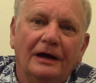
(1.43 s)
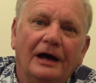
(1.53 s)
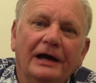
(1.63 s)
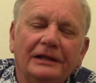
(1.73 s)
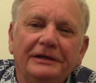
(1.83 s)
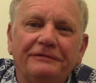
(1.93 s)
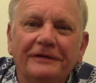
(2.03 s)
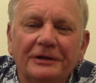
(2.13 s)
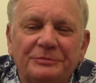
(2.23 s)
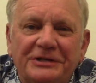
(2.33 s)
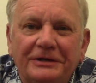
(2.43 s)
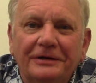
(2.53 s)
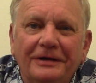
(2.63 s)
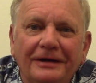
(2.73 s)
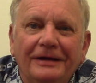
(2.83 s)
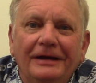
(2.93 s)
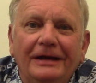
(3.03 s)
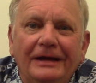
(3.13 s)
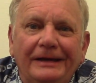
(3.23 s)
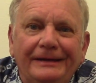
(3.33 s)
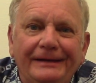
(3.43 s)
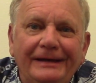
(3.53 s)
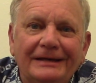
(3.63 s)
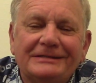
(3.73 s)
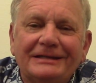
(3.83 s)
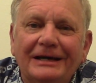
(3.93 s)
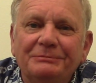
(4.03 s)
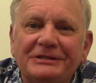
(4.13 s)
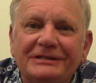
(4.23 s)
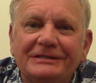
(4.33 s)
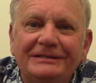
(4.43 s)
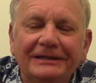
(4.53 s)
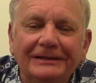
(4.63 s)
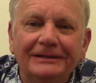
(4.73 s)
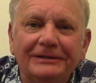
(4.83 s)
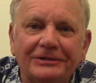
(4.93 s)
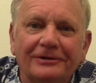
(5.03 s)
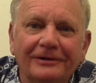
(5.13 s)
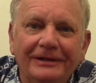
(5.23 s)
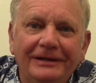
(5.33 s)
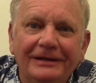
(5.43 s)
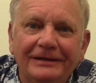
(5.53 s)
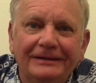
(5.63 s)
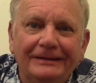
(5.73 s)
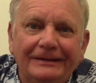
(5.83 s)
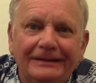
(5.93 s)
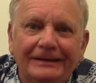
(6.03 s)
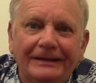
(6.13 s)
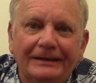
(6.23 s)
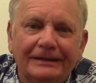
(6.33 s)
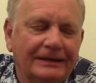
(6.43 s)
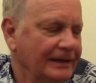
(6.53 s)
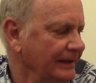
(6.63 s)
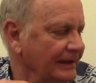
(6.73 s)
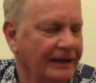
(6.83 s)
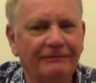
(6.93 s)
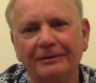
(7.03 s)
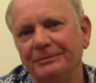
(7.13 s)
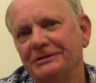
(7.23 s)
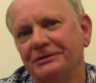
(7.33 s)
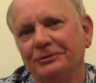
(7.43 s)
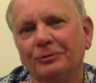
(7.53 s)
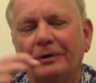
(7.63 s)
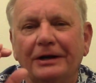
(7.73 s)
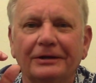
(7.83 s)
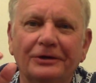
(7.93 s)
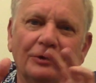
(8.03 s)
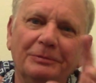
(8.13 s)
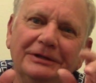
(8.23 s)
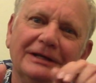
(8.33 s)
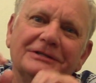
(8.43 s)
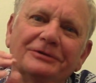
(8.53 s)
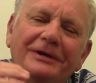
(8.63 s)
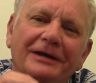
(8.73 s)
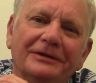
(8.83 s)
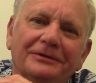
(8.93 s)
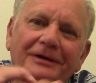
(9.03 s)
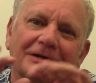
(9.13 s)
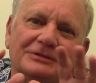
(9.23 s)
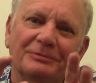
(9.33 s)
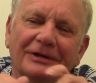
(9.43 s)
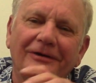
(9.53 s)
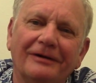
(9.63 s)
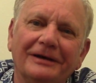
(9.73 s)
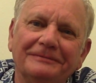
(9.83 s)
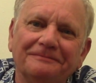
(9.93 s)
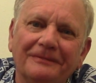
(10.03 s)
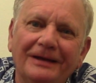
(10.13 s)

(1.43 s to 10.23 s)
Hi, Lee Phillips here. Yes, I'm still an attorney, and I kind of gave up the suit a while ago, but that's okay. You guys will be all right.